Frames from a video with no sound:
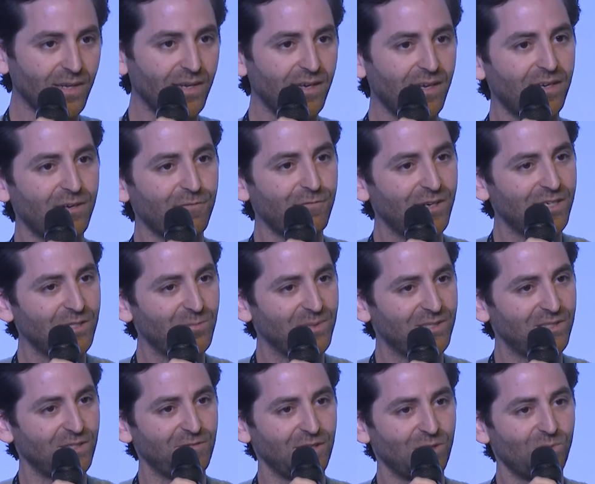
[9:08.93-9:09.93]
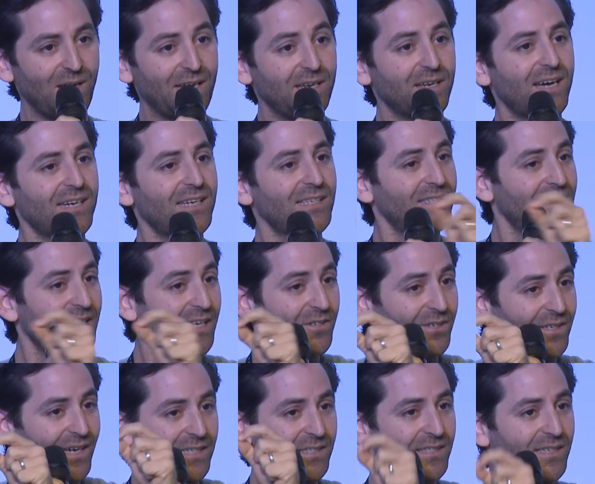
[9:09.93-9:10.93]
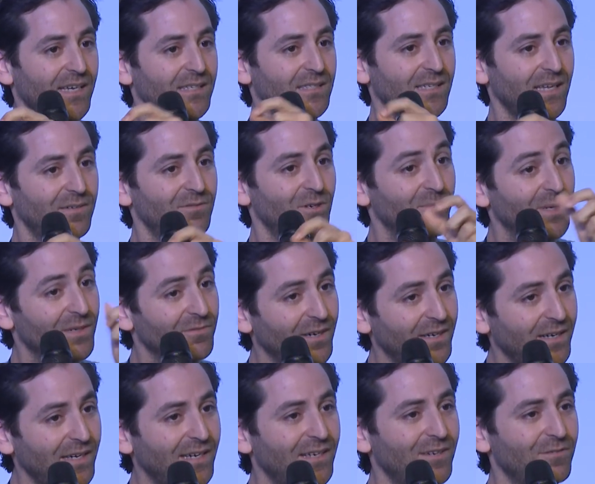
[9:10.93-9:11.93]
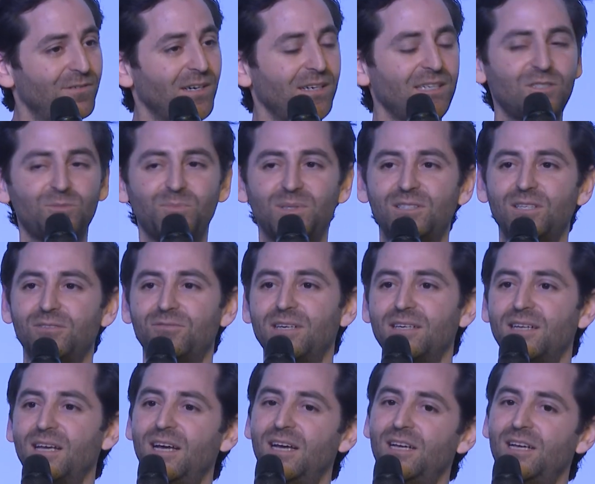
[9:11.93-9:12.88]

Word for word: in a very specific way, not at standardized test level, but very, very specific.